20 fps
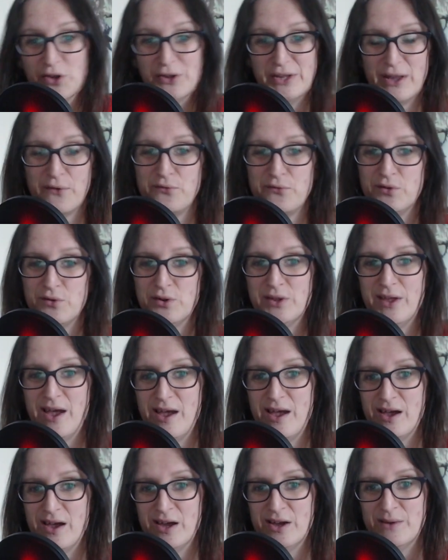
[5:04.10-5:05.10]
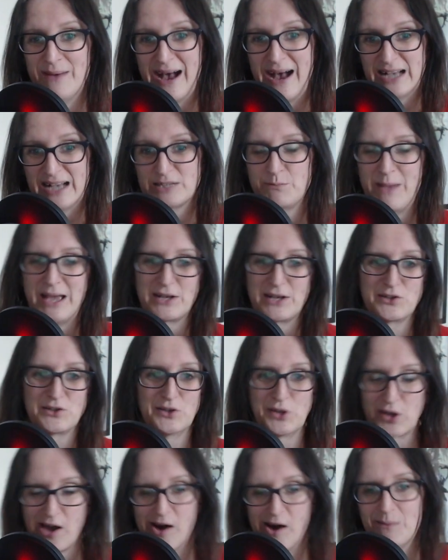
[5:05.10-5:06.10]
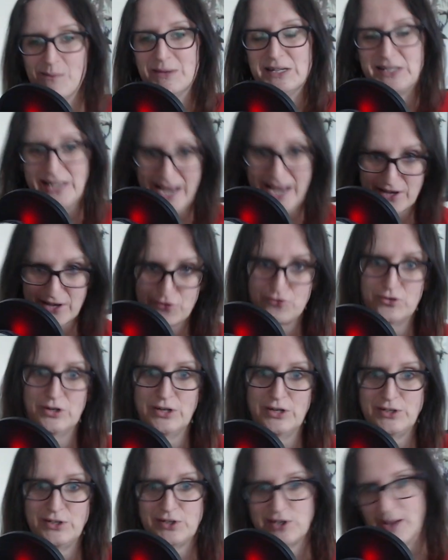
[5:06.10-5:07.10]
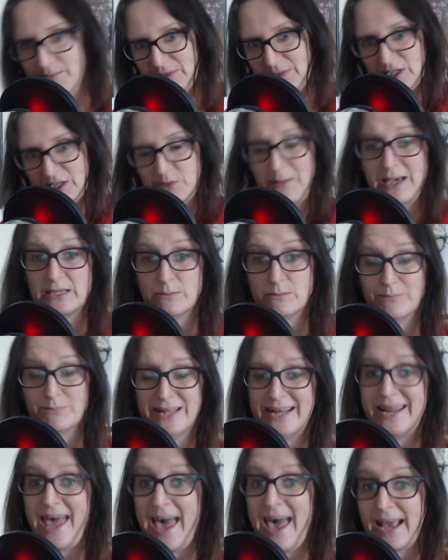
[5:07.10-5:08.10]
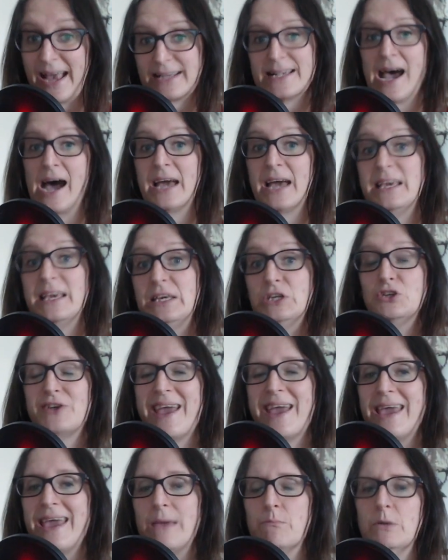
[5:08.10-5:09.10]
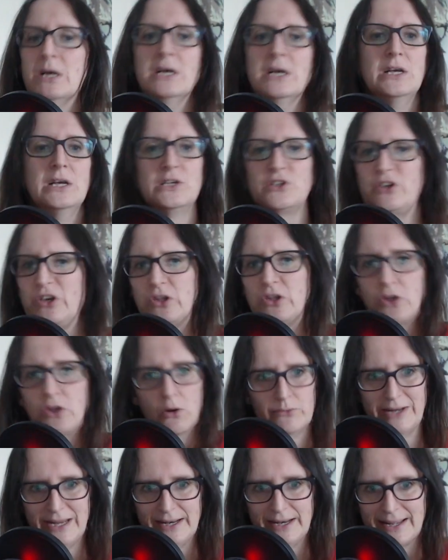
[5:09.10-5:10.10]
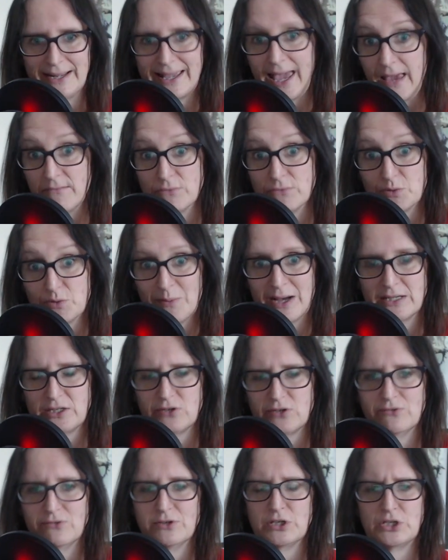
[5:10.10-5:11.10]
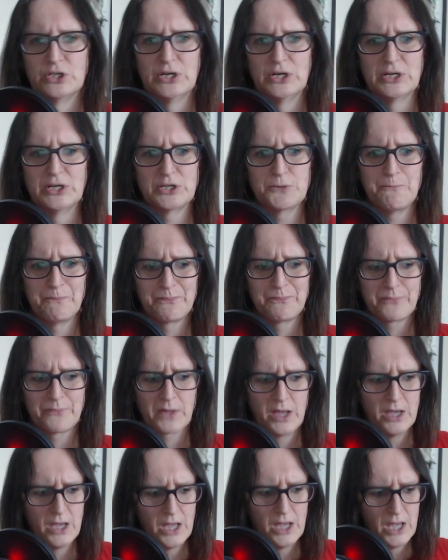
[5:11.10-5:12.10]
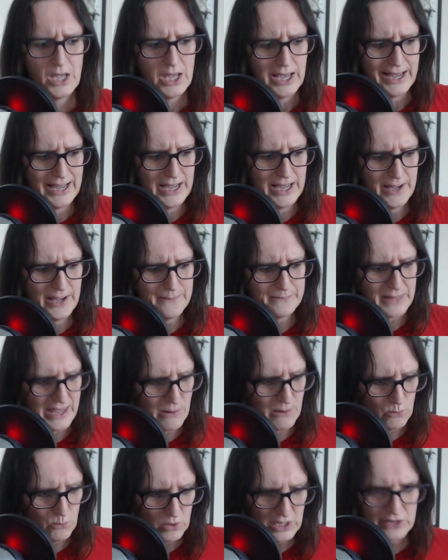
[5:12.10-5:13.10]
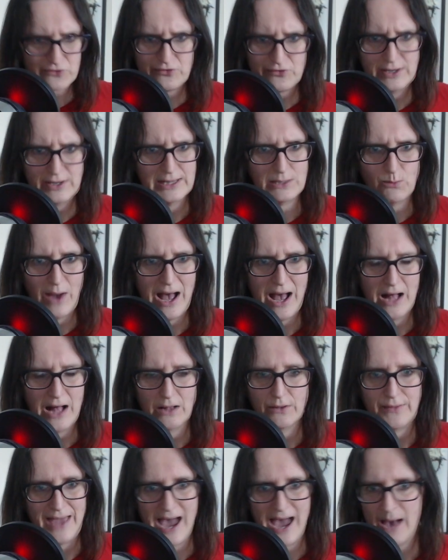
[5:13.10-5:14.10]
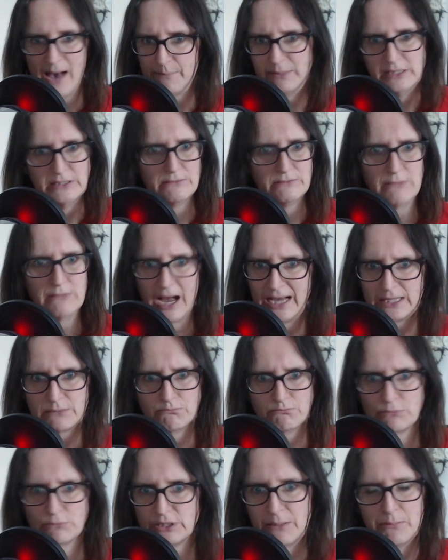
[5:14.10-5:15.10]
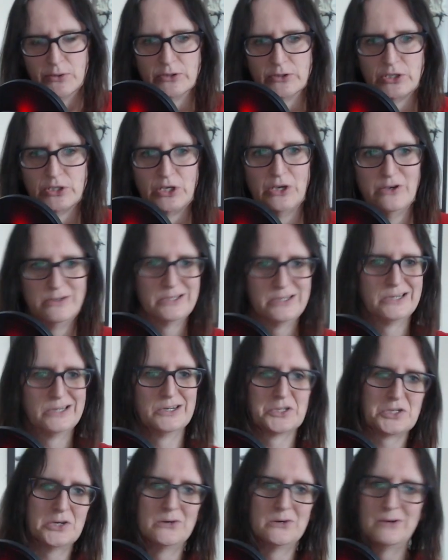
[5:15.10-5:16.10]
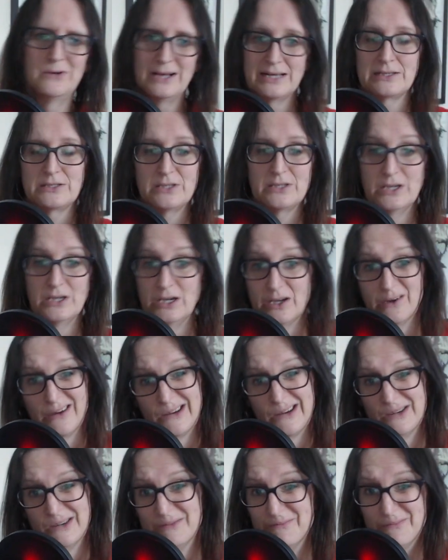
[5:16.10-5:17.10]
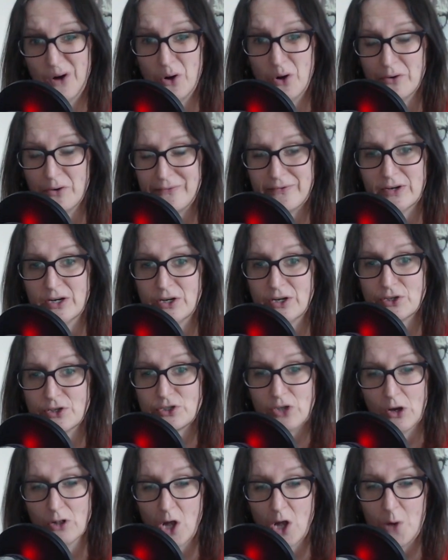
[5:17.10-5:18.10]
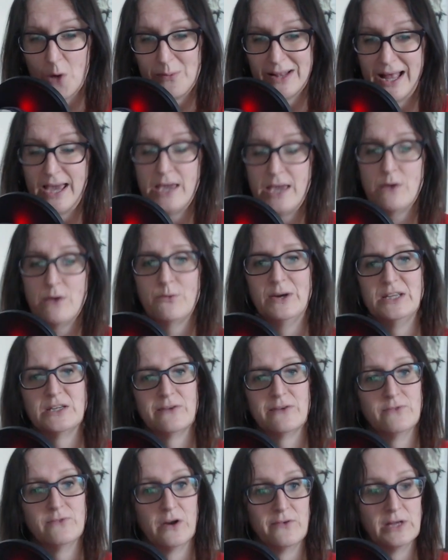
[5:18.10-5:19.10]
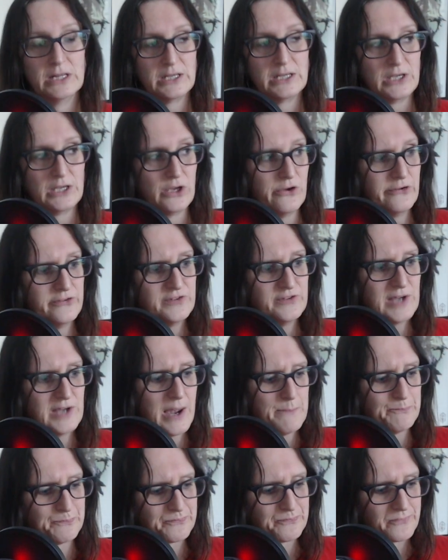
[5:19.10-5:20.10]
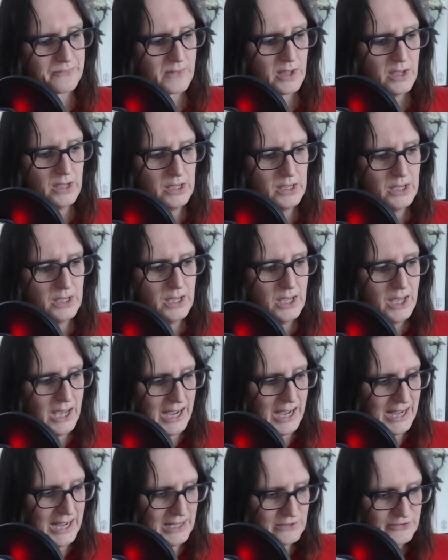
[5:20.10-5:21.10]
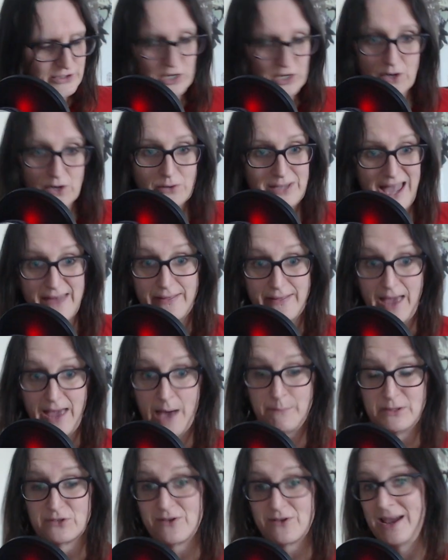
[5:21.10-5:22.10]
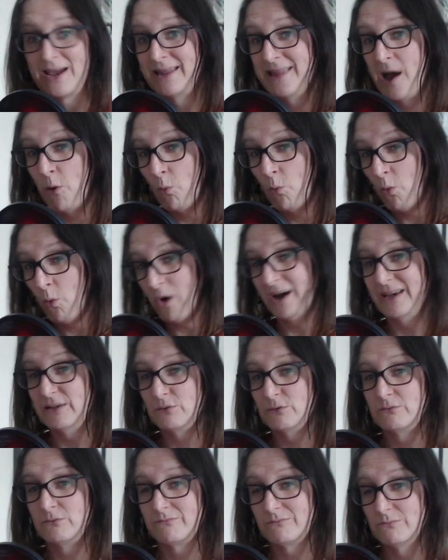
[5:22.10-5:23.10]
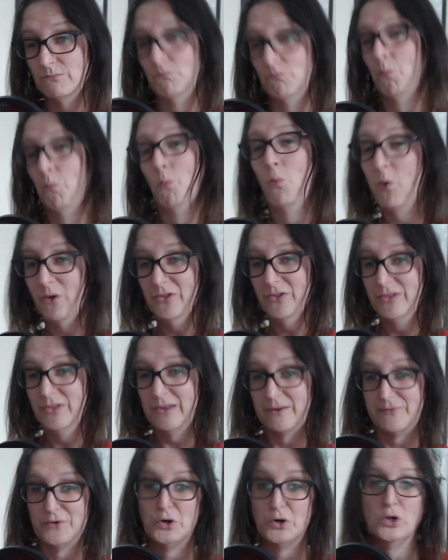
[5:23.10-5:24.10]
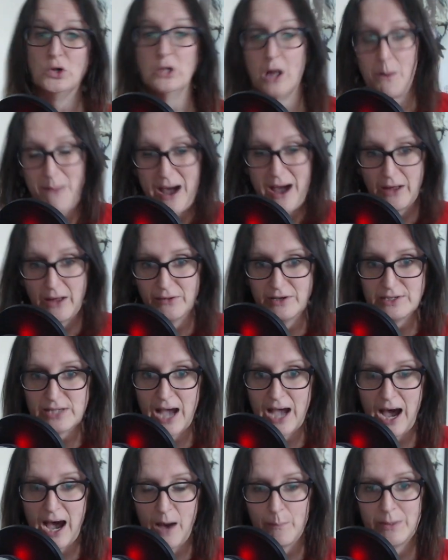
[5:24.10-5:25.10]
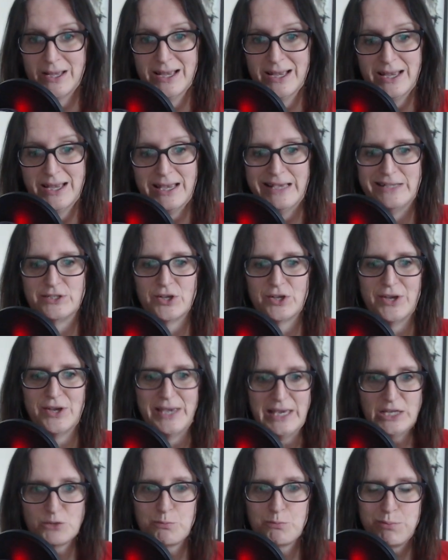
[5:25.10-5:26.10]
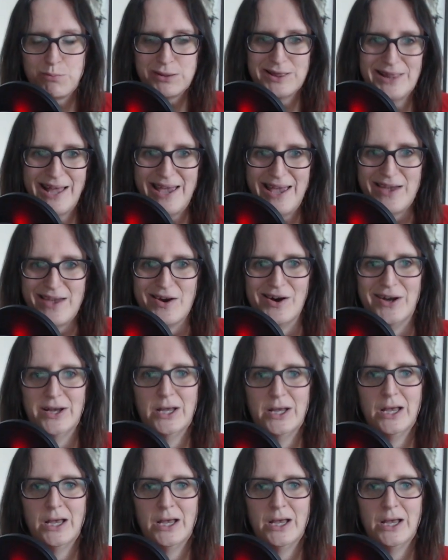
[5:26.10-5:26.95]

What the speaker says: the different aspects of the comets, the asteroids, empty space, and Planet X are each game. So you don't need a games master as such. It works really well. The app is nice, simple to use. It also has a mode for solo play, which I've not really used yet. And so, yeah, the app is great. Now, what is wonderful about this app is that each player